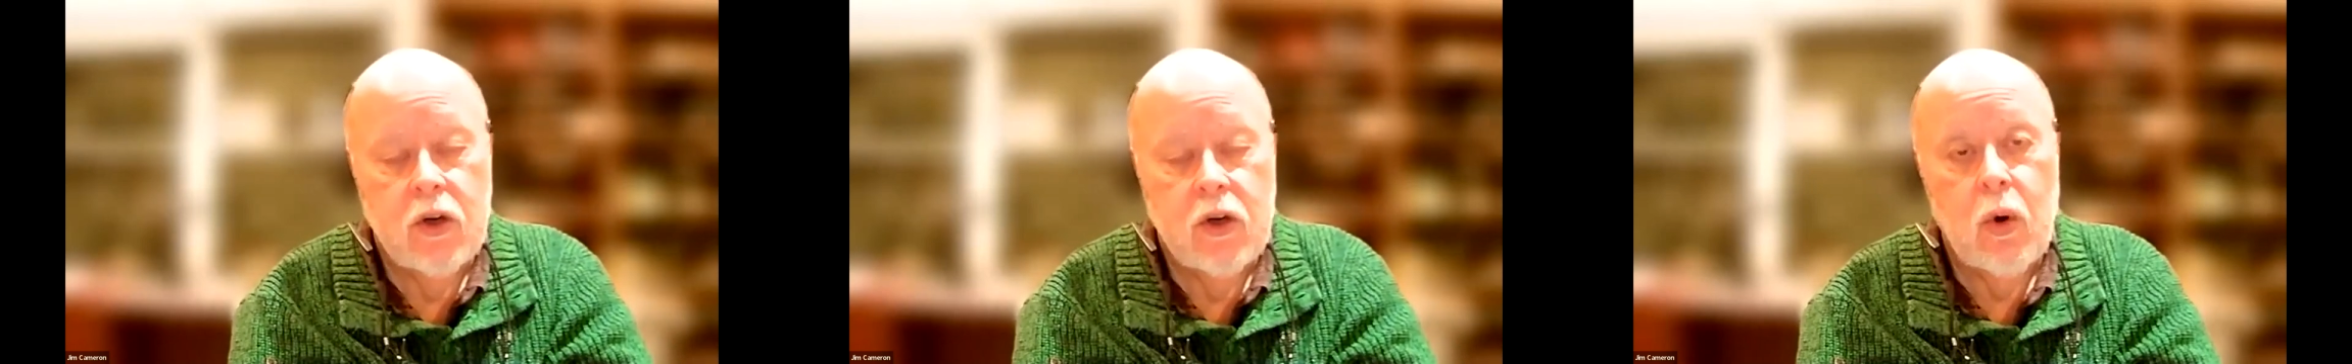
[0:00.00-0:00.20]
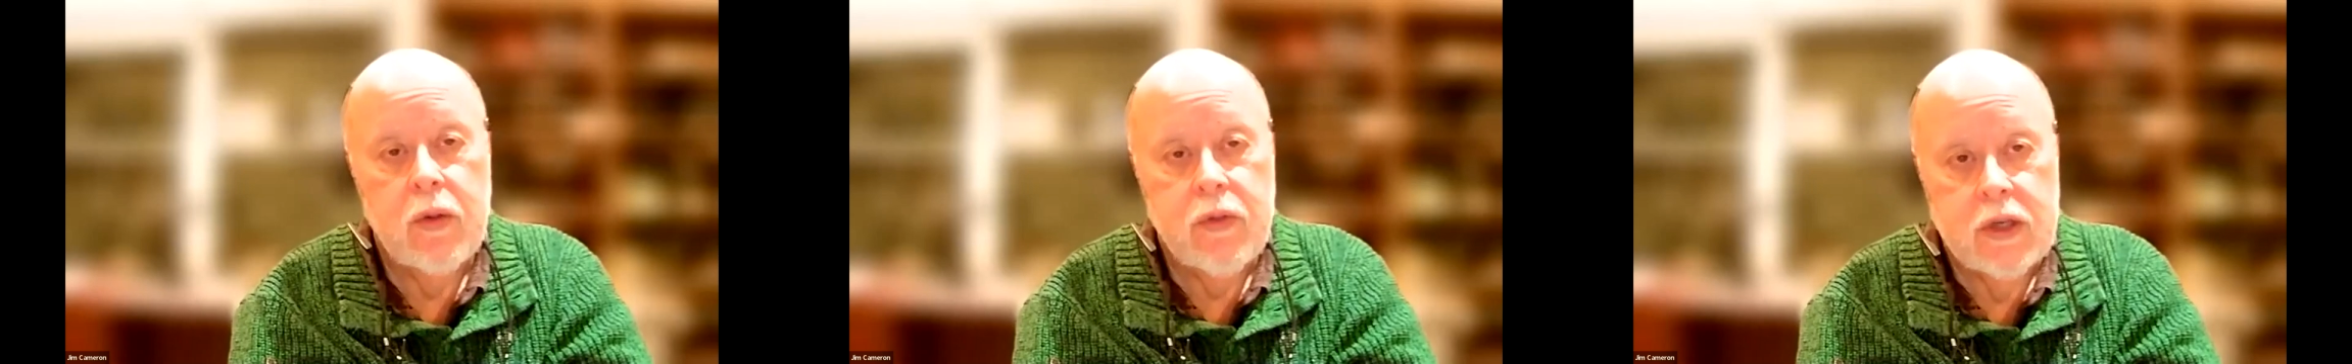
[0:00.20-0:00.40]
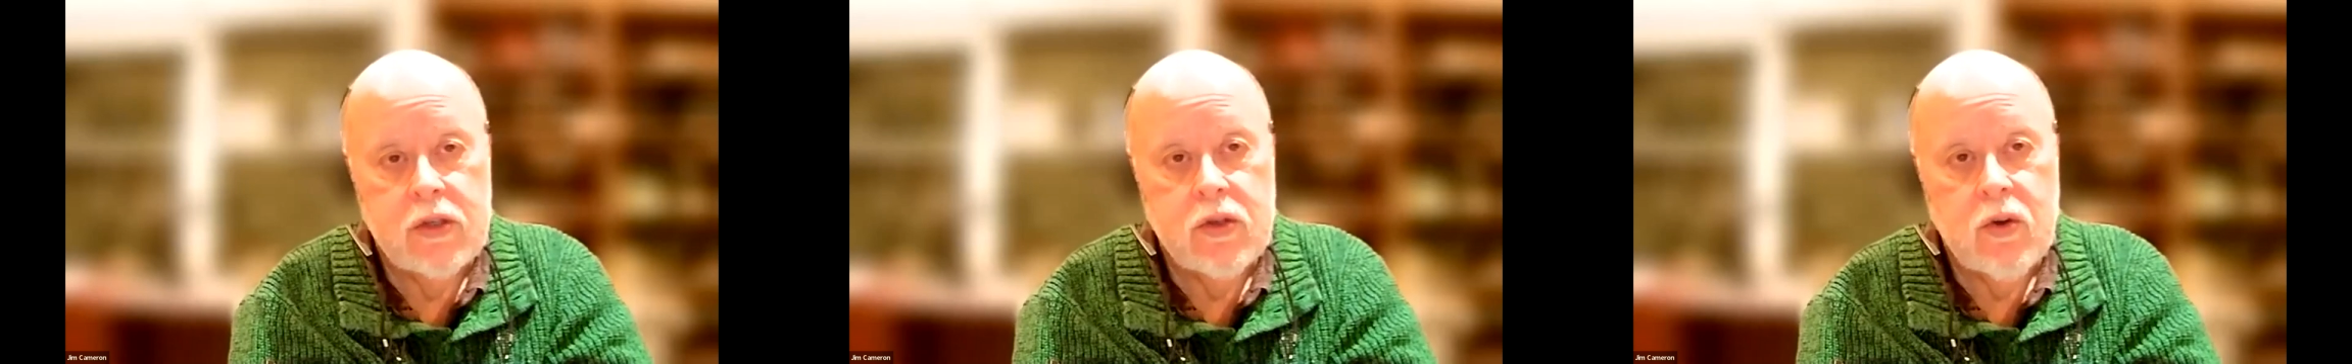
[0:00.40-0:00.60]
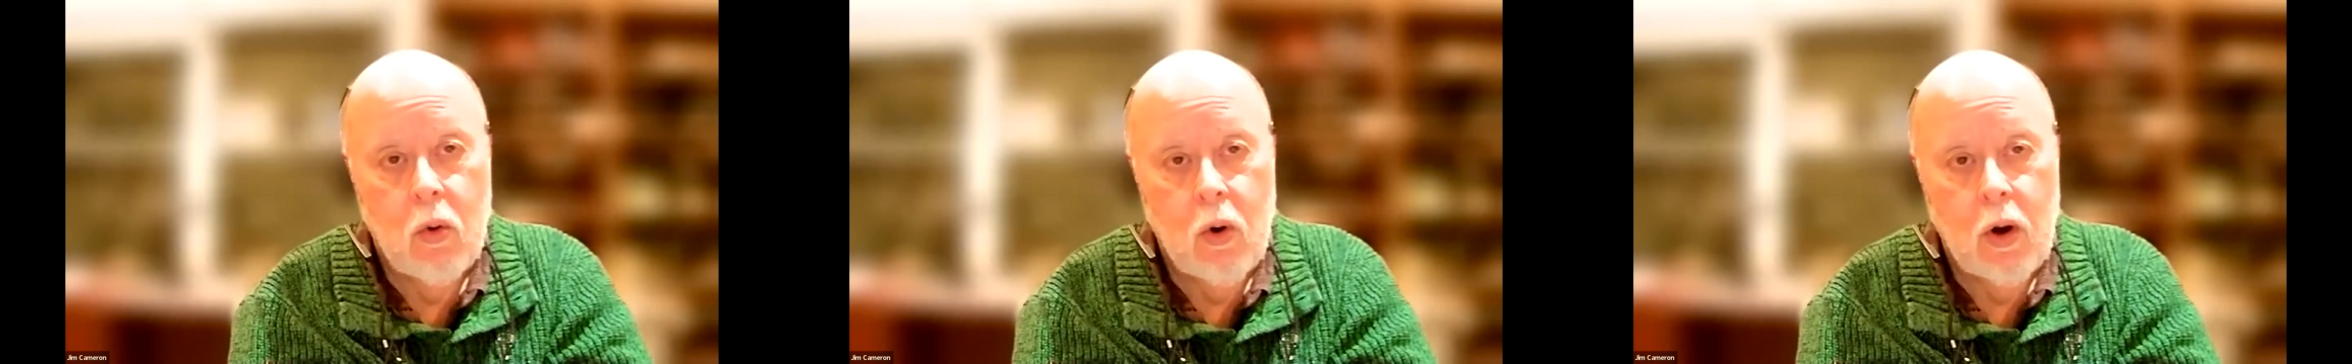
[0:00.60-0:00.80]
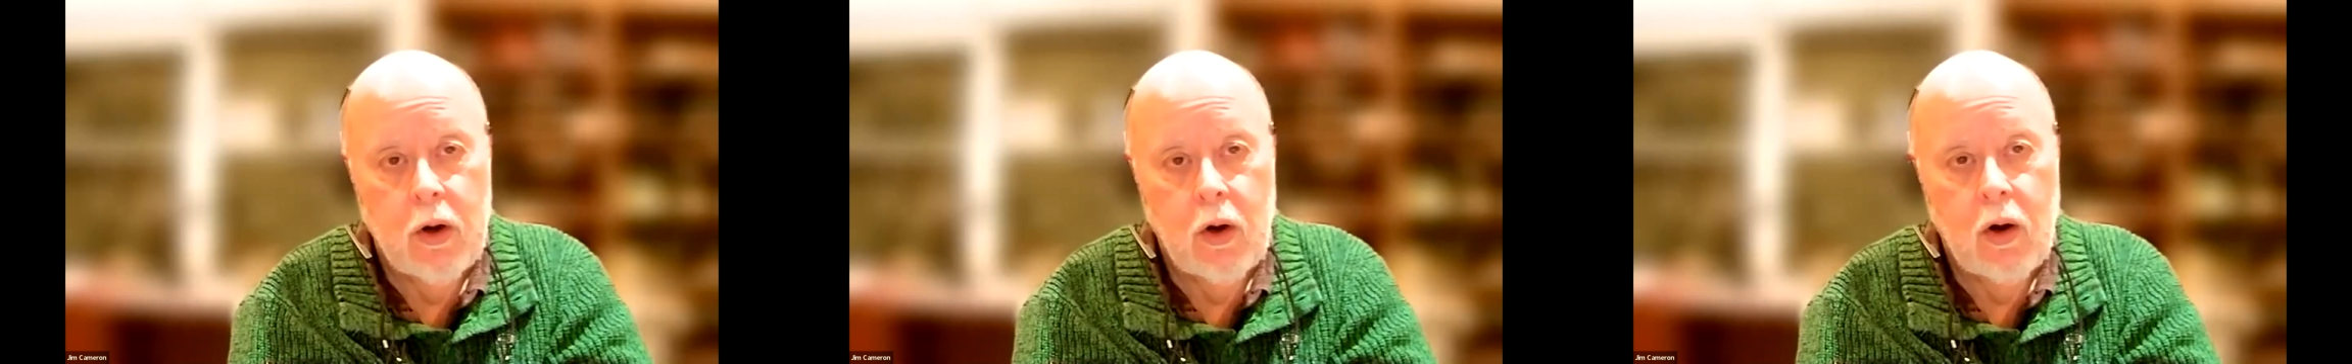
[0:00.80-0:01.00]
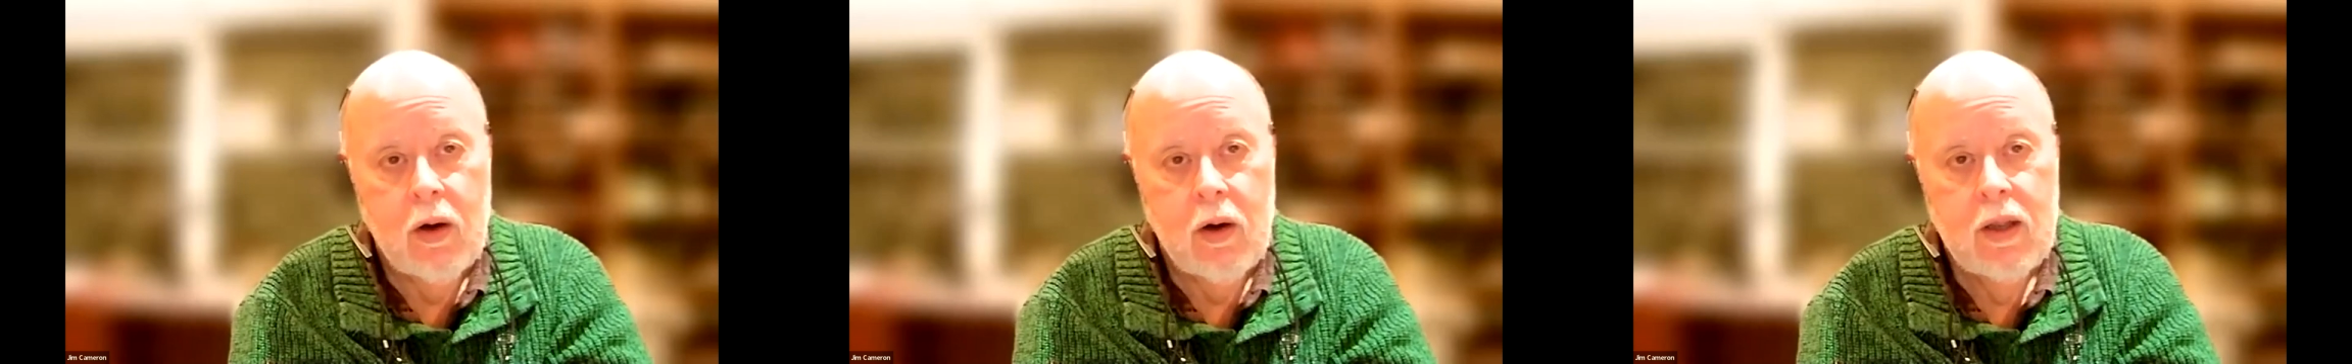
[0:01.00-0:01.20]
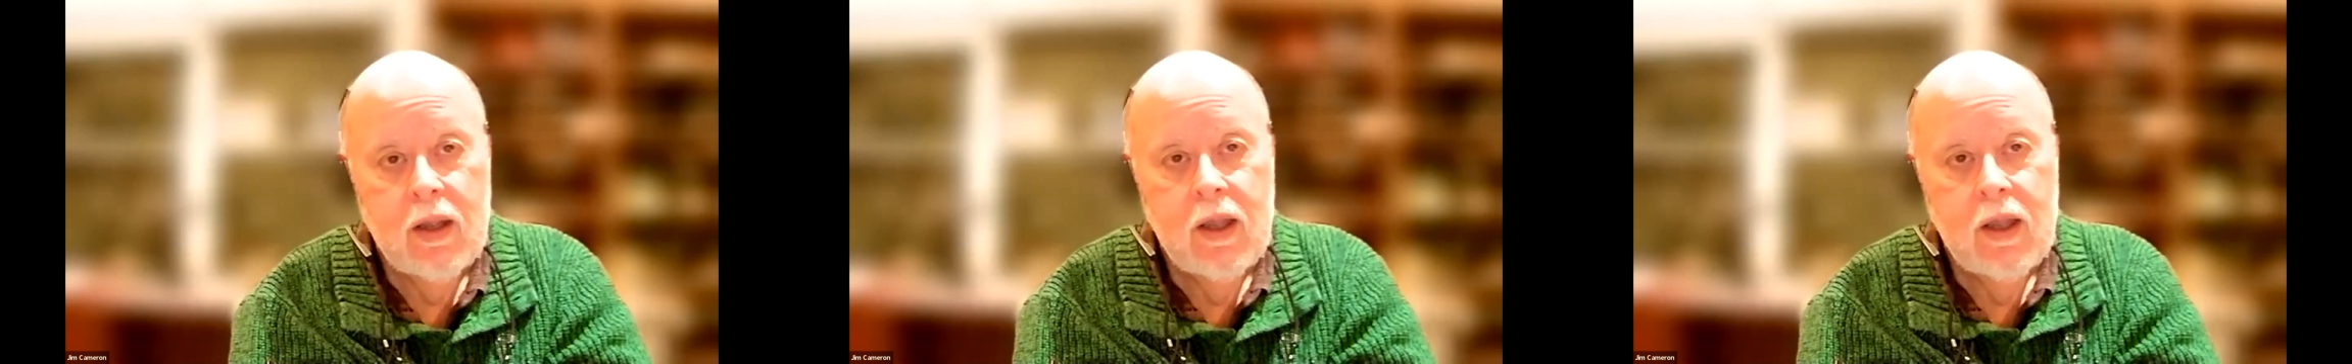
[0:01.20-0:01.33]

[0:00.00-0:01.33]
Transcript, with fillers: the Northeast Corridor,